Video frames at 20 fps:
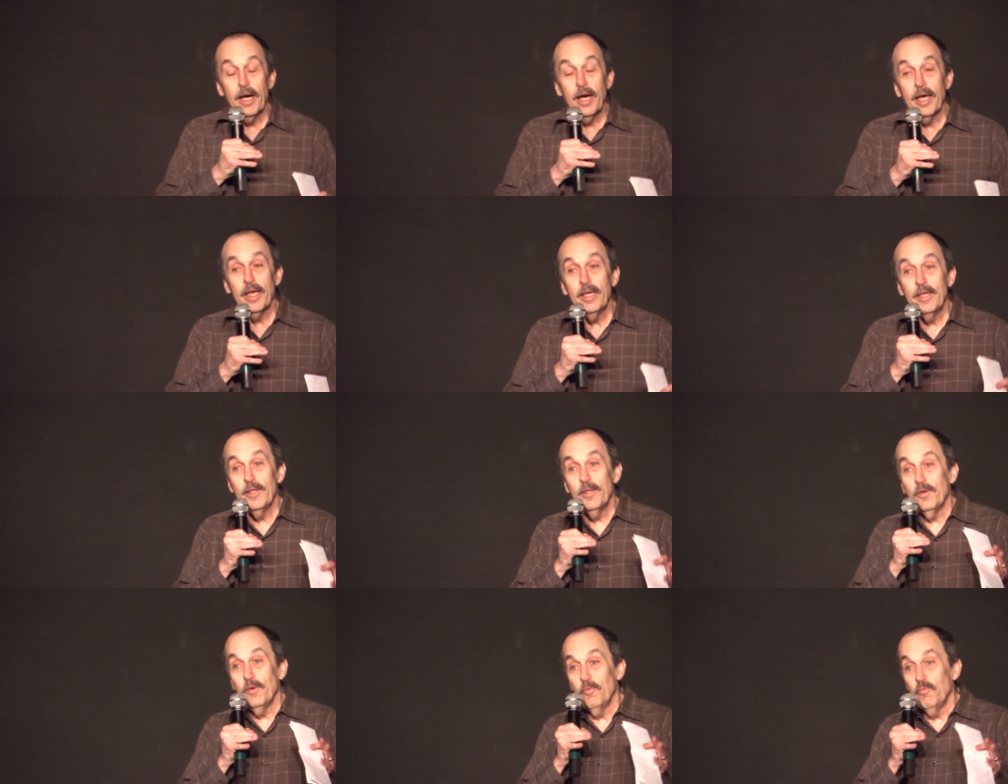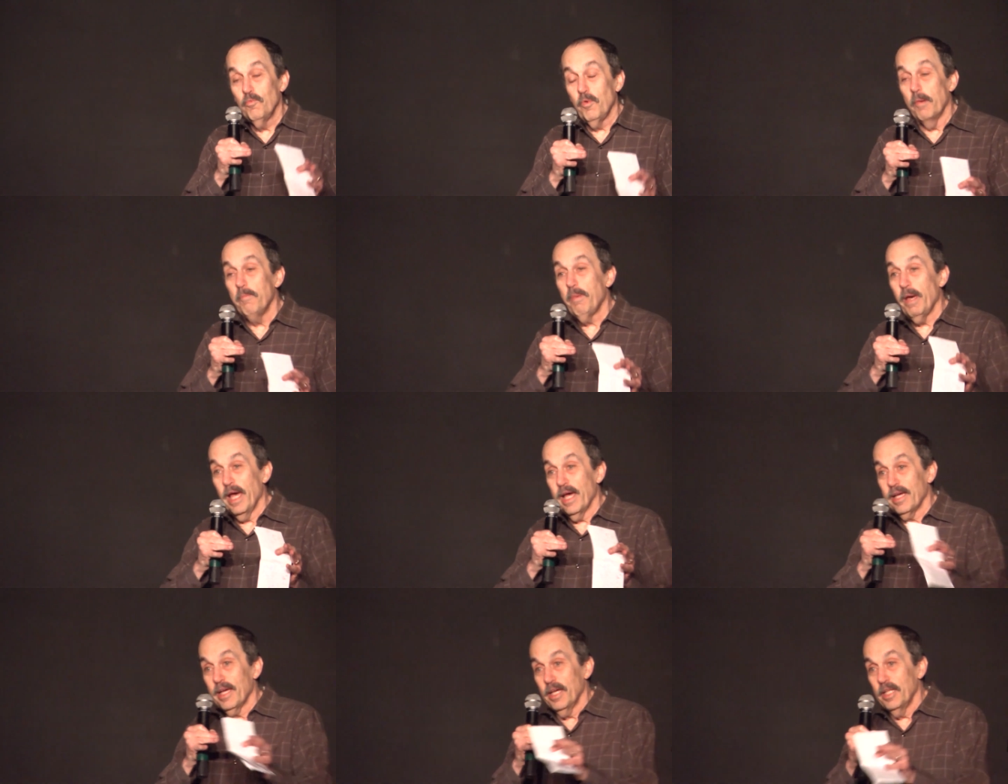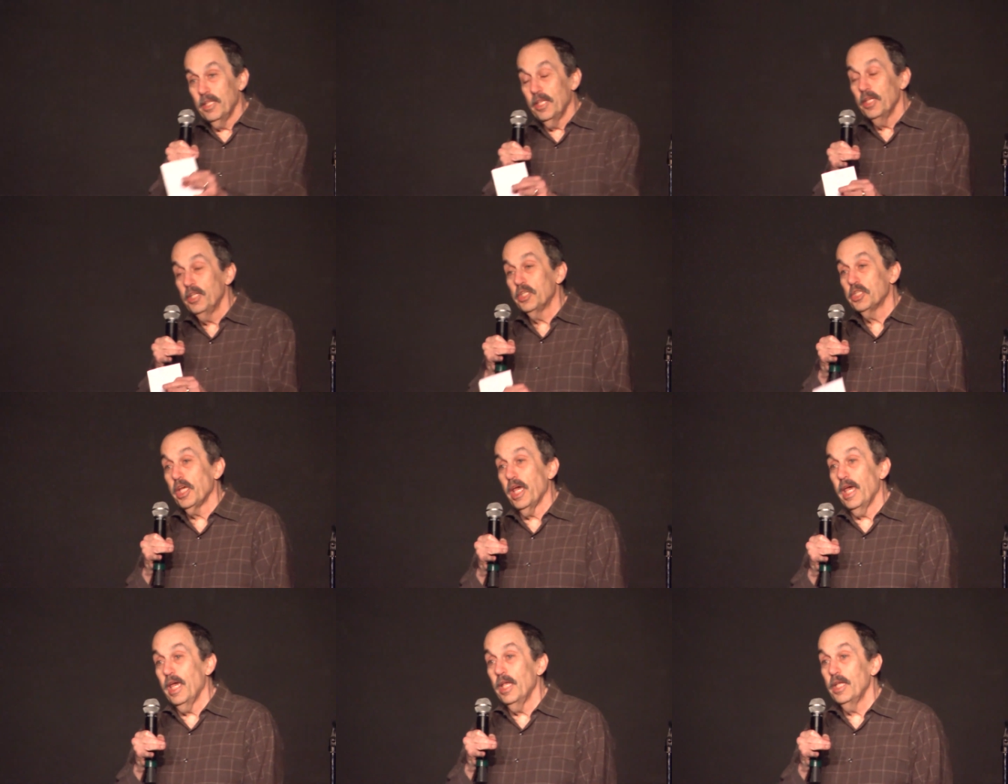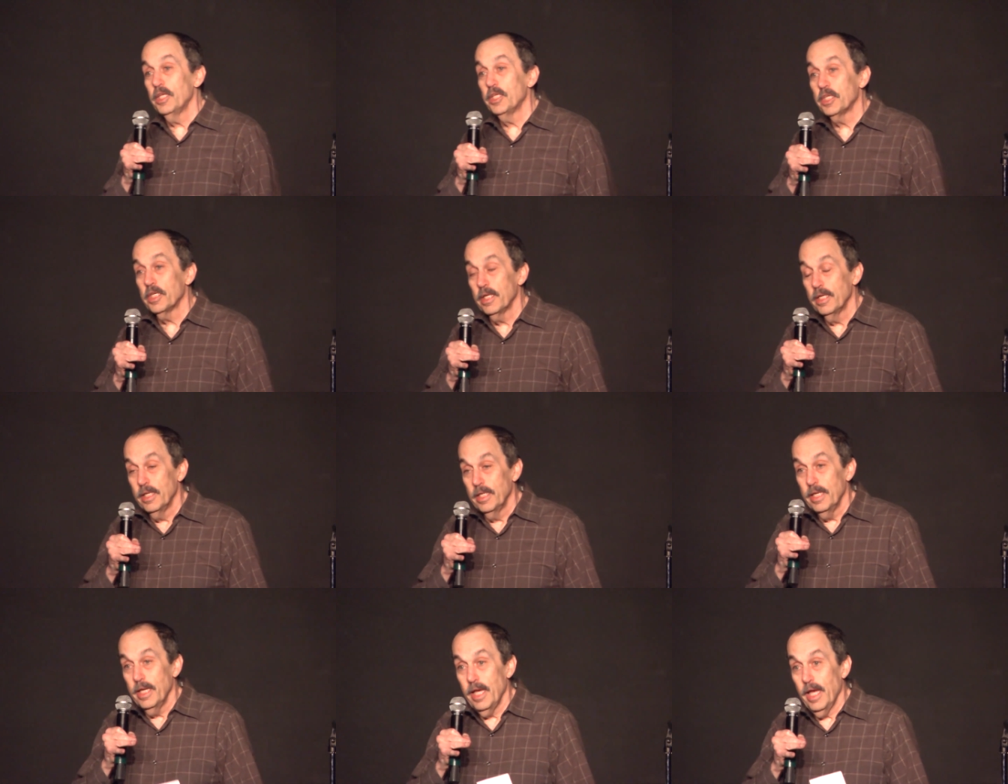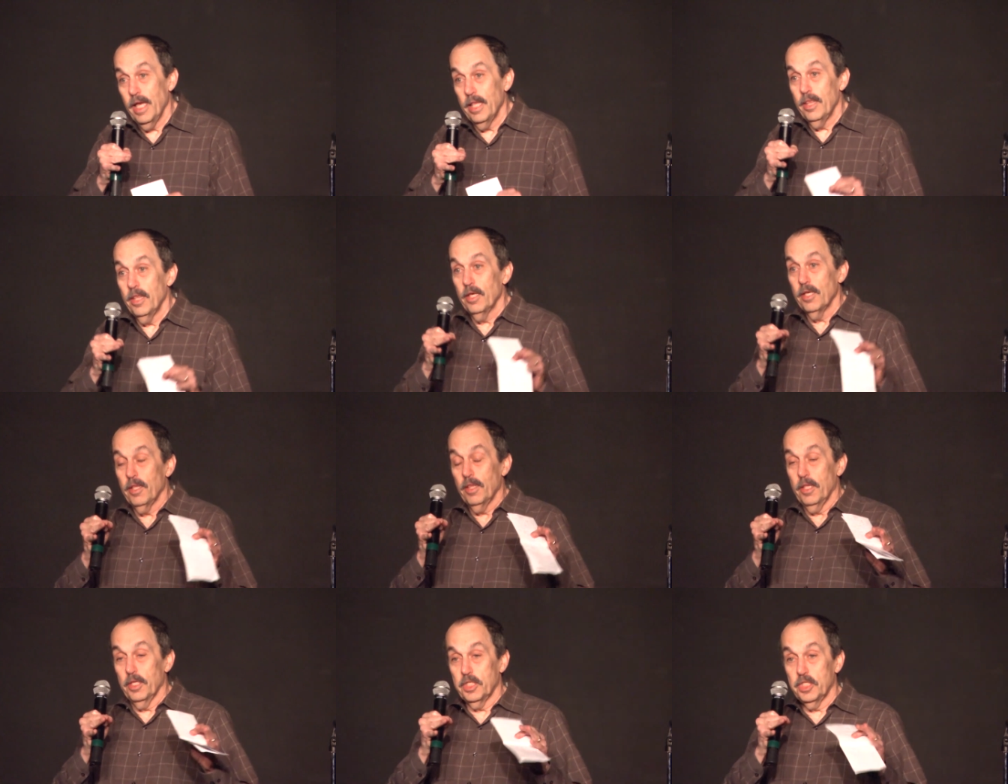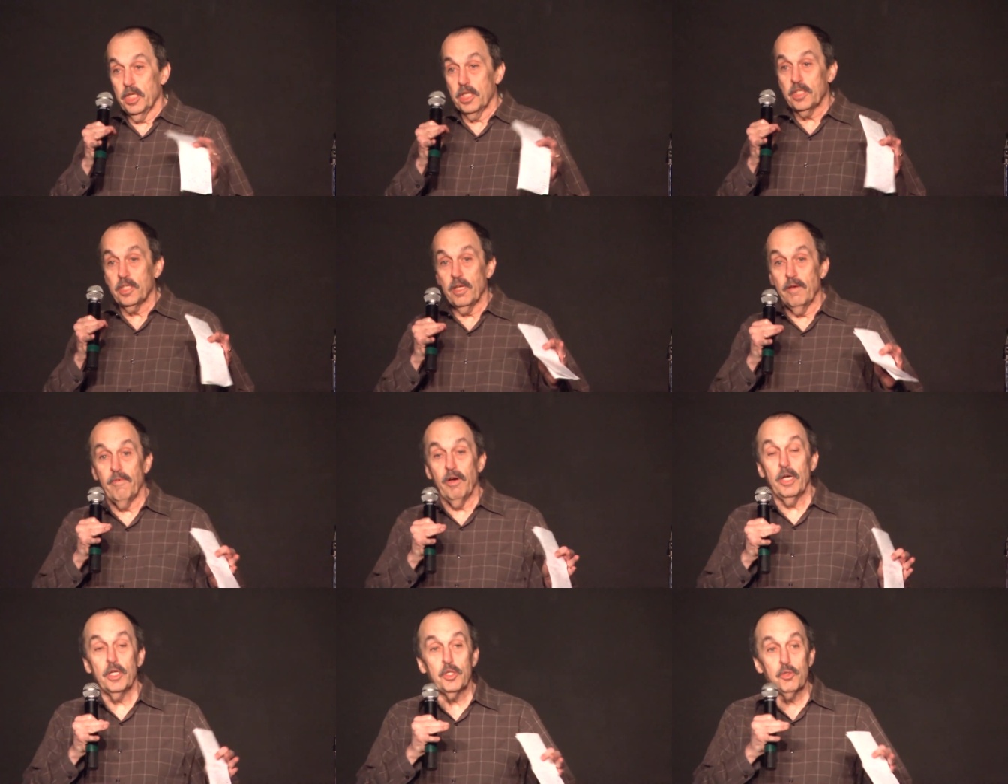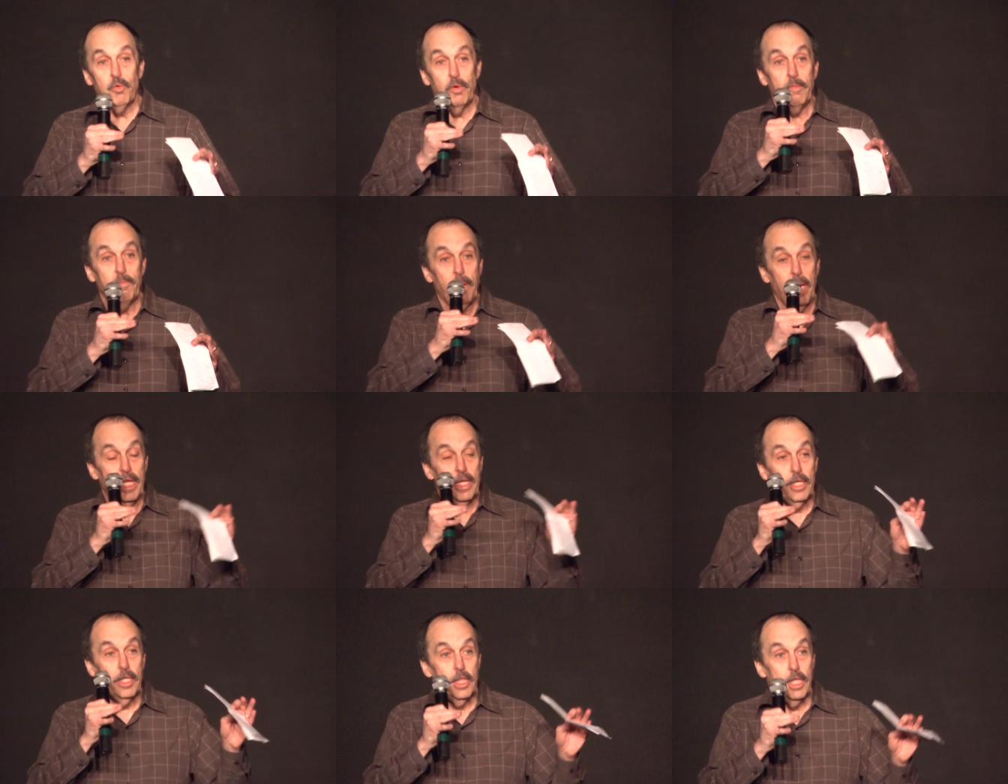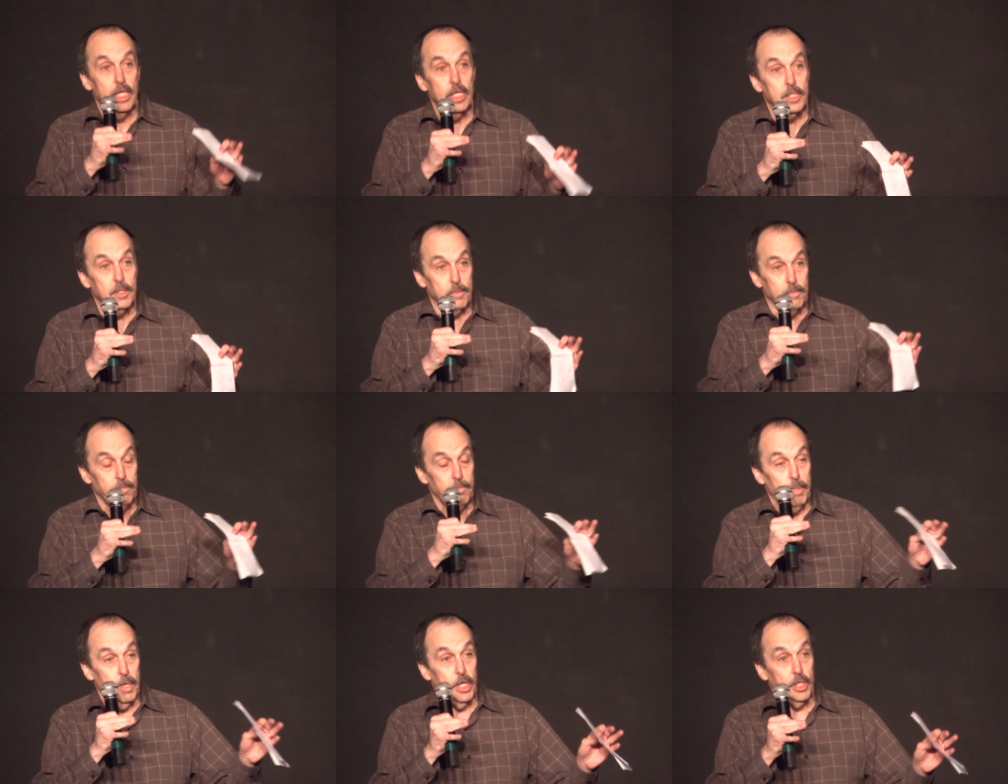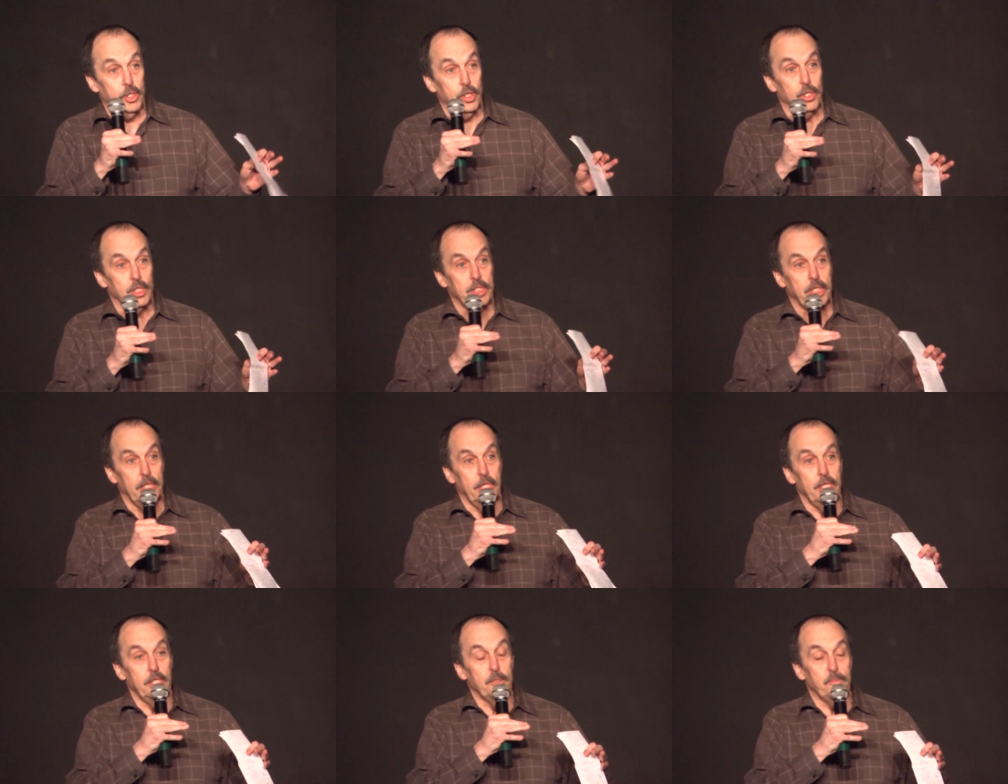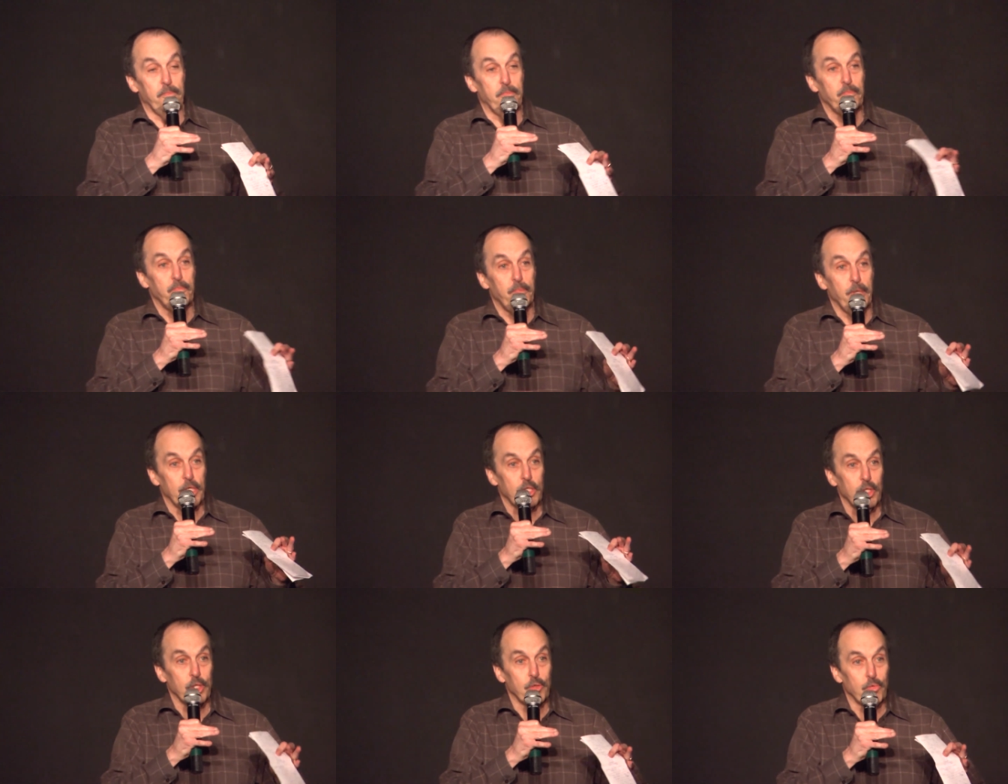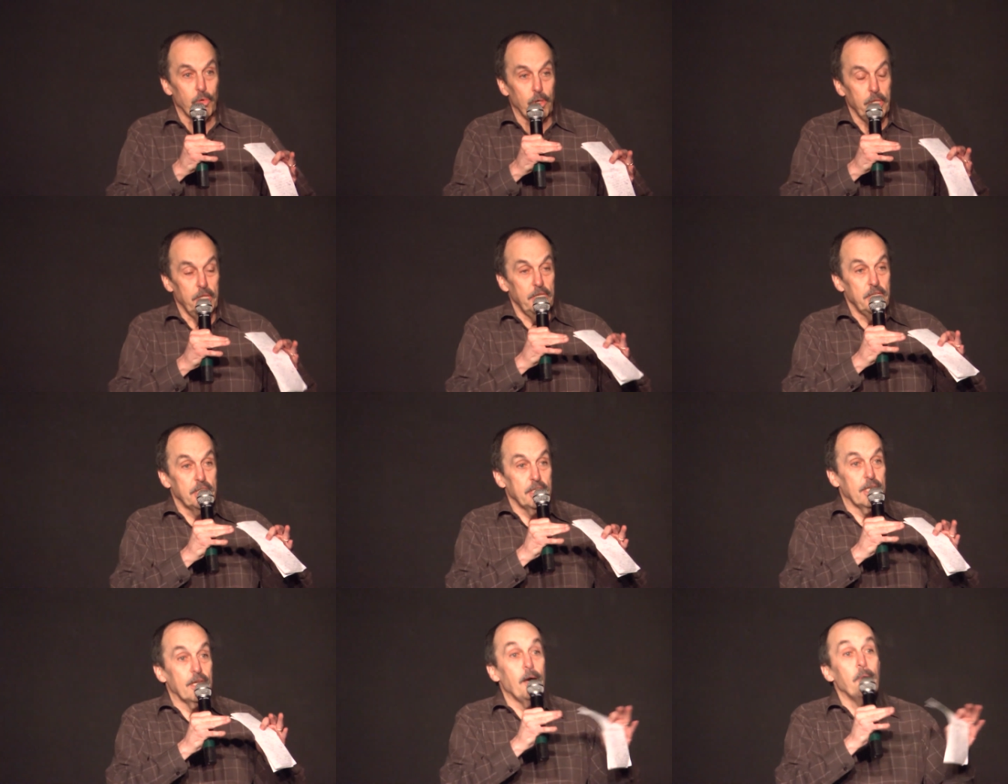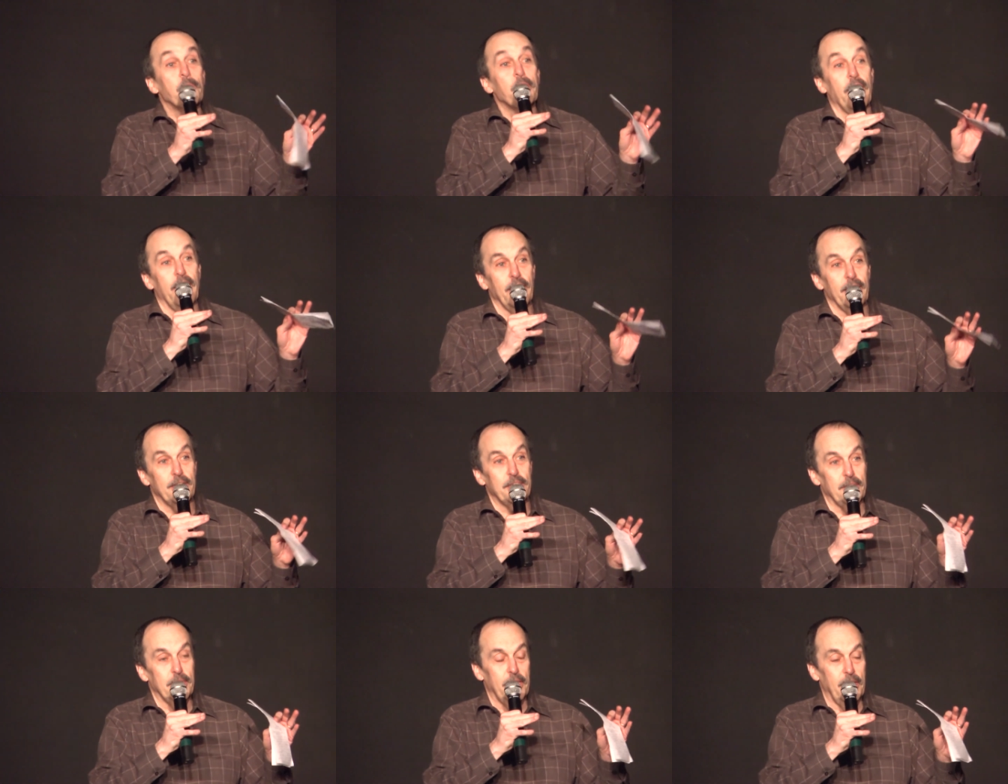I went back, I did change, and the six of us, we painted these pictures, and these pictures were these cupcakes.